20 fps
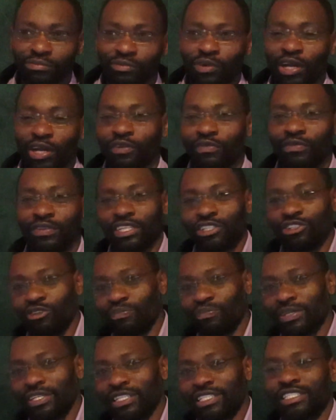one of the
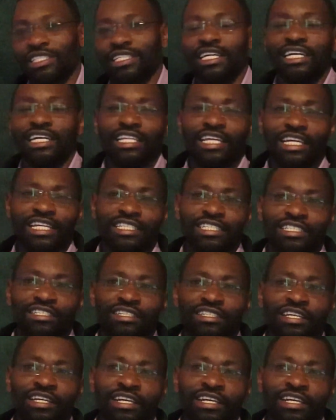topics that